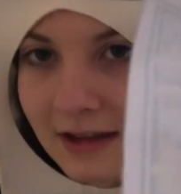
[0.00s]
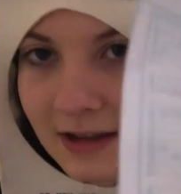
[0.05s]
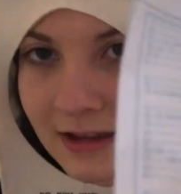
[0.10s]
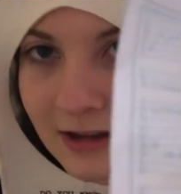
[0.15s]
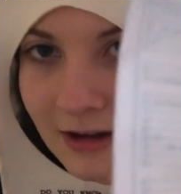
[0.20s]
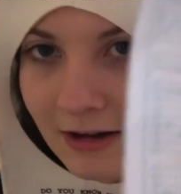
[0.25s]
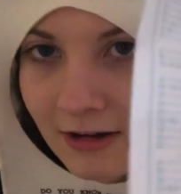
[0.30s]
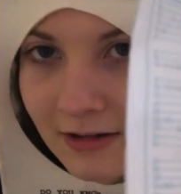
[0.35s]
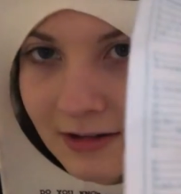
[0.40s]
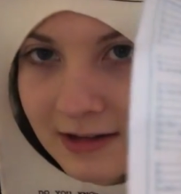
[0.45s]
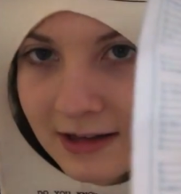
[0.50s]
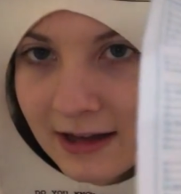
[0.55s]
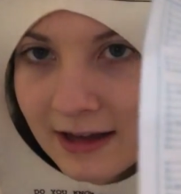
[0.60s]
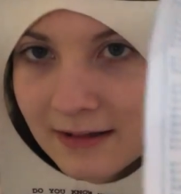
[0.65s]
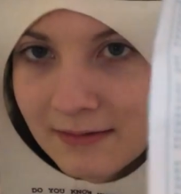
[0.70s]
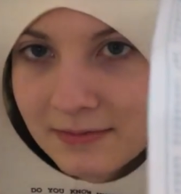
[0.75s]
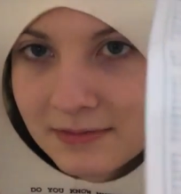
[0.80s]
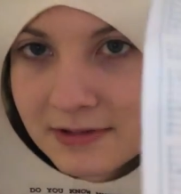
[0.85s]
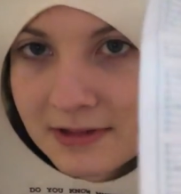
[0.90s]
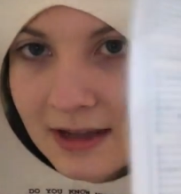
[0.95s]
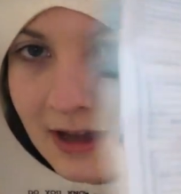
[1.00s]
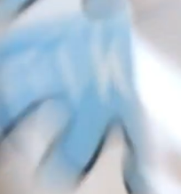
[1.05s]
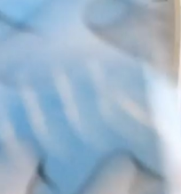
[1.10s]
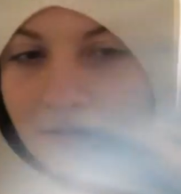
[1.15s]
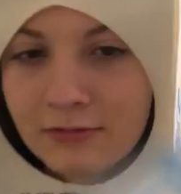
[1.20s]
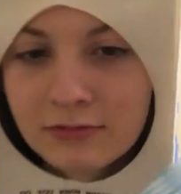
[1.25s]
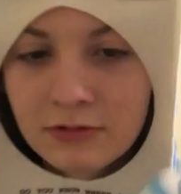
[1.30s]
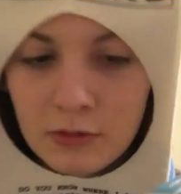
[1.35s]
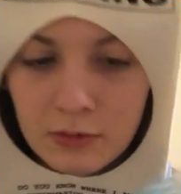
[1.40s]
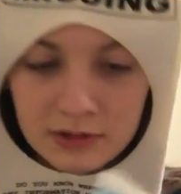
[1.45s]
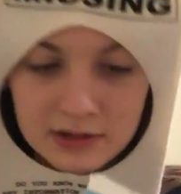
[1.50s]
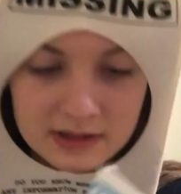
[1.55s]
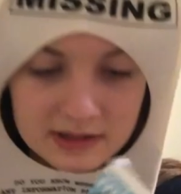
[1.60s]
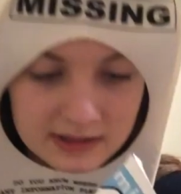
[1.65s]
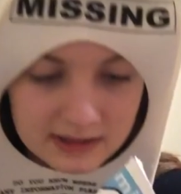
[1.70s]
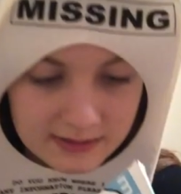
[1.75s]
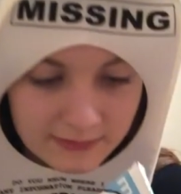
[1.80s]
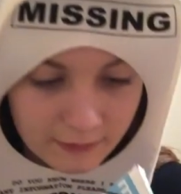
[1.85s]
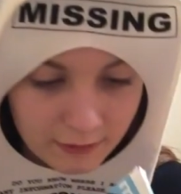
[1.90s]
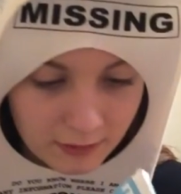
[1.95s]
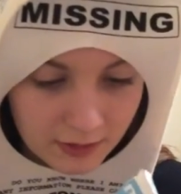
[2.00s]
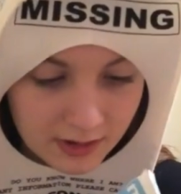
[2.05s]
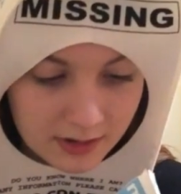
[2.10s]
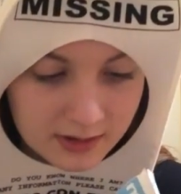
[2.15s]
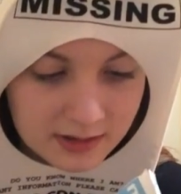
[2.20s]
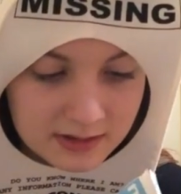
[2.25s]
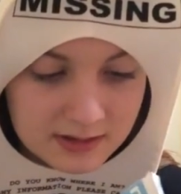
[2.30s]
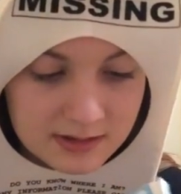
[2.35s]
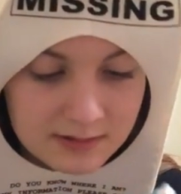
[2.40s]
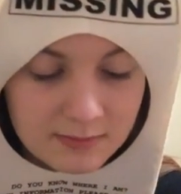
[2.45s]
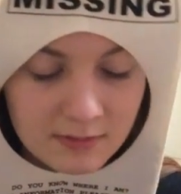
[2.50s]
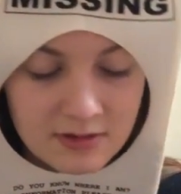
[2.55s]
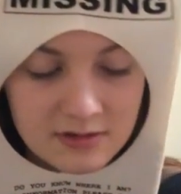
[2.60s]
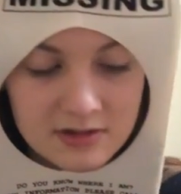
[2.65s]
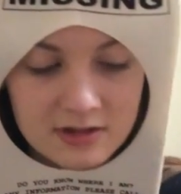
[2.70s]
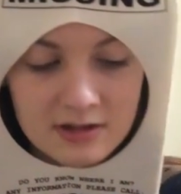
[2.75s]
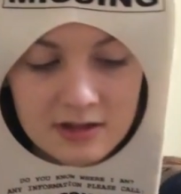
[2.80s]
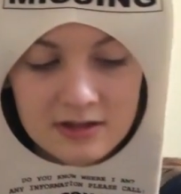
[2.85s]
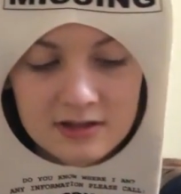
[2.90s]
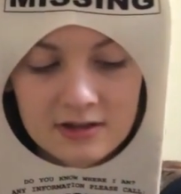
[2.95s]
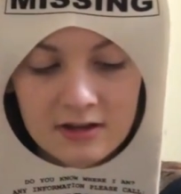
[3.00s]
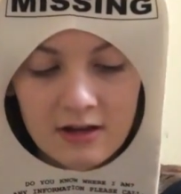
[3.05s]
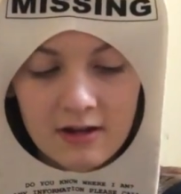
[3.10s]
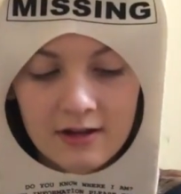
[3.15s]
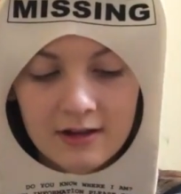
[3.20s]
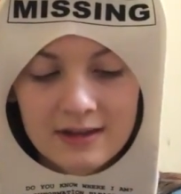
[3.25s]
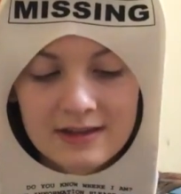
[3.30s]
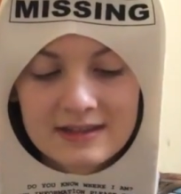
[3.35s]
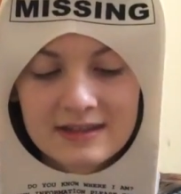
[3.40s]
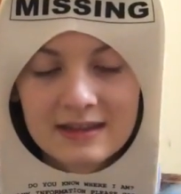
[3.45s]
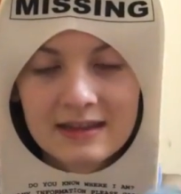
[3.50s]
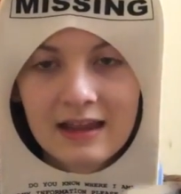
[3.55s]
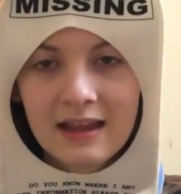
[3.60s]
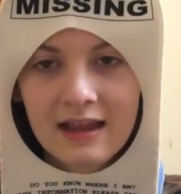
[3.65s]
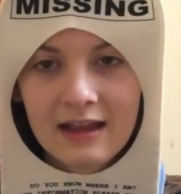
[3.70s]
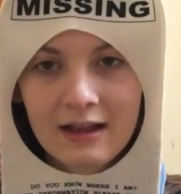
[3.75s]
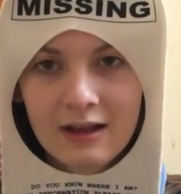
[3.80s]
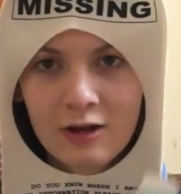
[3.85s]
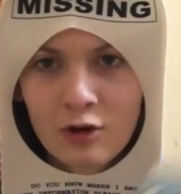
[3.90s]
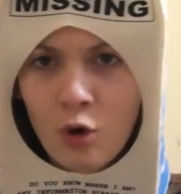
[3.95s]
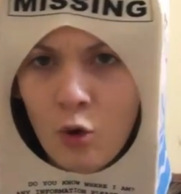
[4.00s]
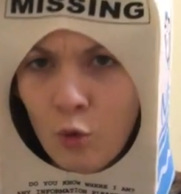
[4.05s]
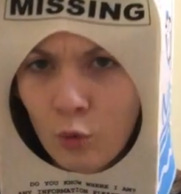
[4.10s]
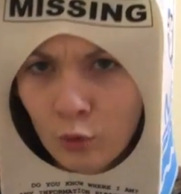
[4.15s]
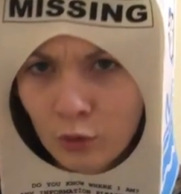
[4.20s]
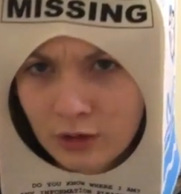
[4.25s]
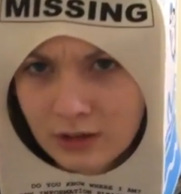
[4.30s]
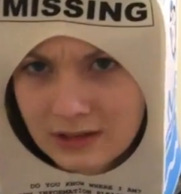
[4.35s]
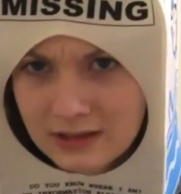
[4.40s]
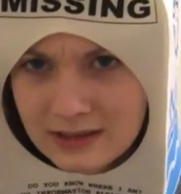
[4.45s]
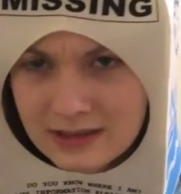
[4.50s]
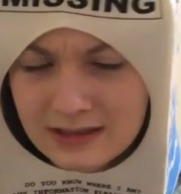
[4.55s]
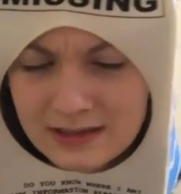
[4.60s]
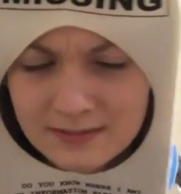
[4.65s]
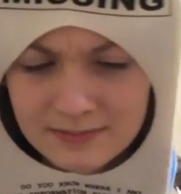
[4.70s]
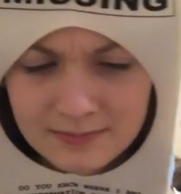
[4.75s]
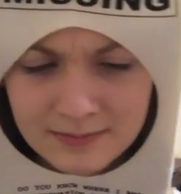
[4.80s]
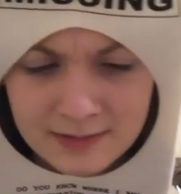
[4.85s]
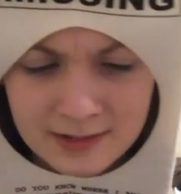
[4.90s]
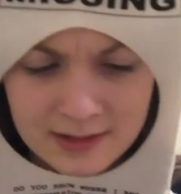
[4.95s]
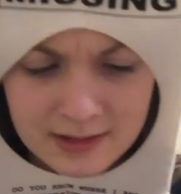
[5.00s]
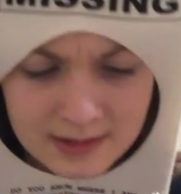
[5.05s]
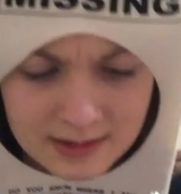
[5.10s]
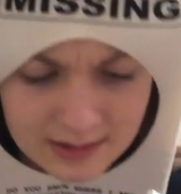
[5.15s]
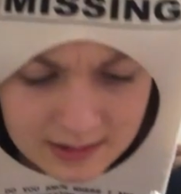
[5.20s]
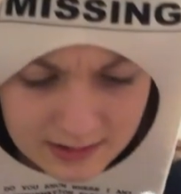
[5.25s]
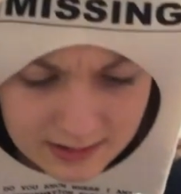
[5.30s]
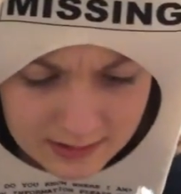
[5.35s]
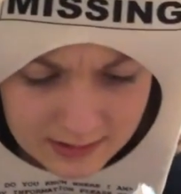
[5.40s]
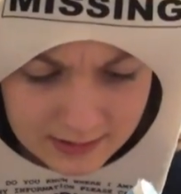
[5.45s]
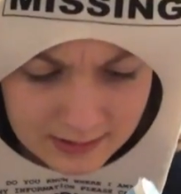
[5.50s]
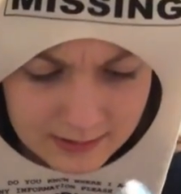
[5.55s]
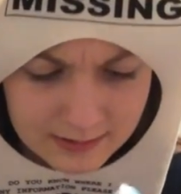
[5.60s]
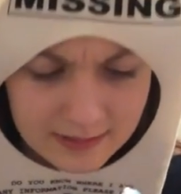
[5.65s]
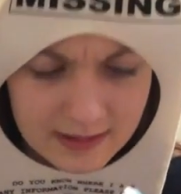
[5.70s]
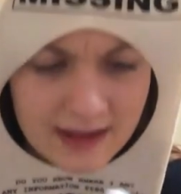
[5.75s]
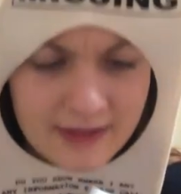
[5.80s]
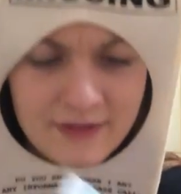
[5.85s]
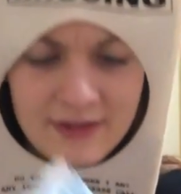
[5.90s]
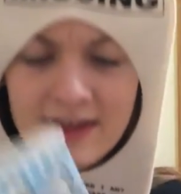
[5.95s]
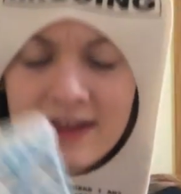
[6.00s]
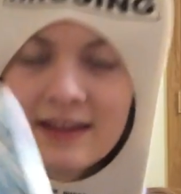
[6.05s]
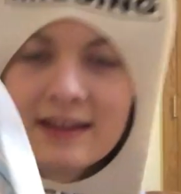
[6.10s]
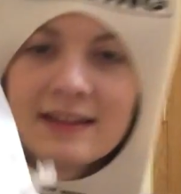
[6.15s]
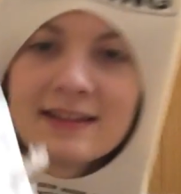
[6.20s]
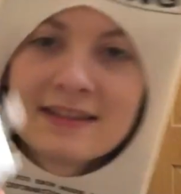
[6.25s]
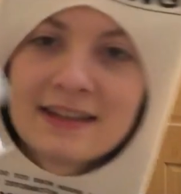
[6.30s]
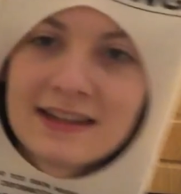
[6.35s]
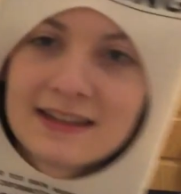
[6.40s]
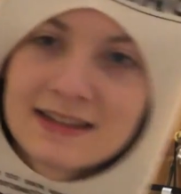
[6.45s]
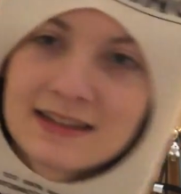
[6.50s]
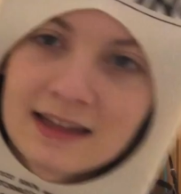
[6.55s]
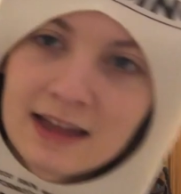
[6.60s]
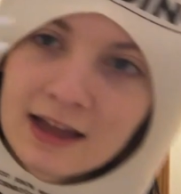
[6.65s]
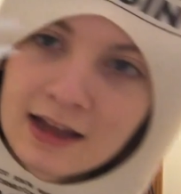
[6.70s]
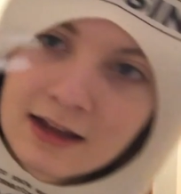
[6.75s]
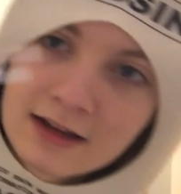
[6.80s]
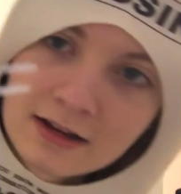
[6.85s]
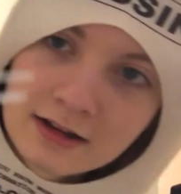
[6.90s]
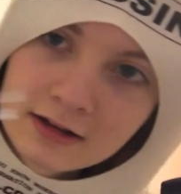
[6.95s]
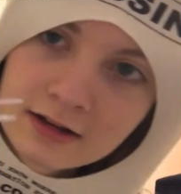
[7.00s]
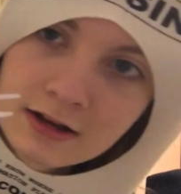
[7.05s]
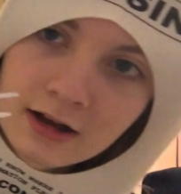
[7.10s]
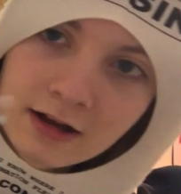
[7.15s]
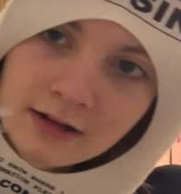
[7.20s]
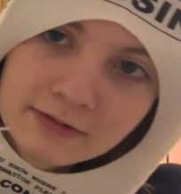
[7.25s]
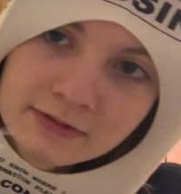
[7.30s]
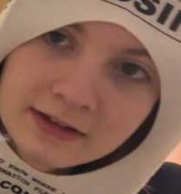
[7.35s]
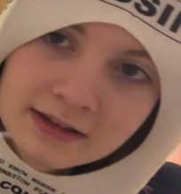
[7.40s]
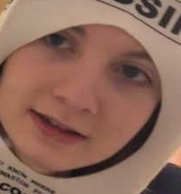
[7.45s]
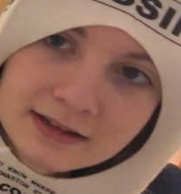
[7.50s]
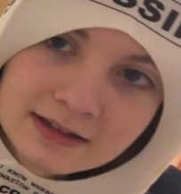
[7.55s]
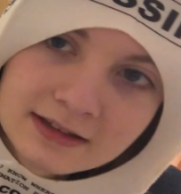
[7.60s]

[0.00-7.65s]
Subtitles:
guitar tabs. I don't know what this is for because most of the song is in like chords. And then it says like coffee